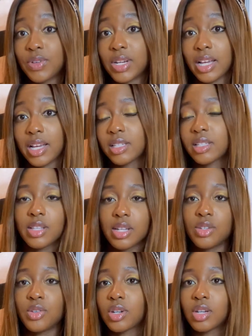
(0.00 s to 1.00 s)
really nice, and
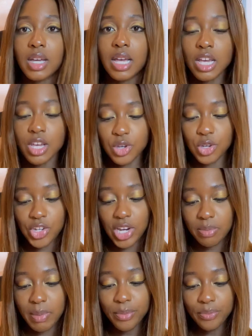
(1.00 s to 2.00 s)
then you can check
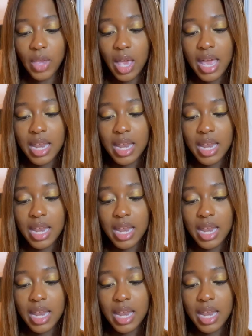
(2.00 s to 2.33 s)
them out.